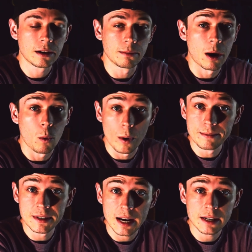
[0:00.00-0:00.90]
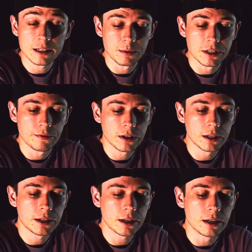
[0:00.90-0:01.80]
and my website
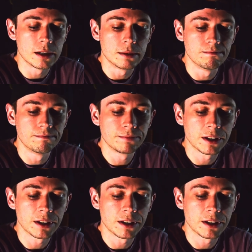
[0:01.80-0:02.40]
specifically, um,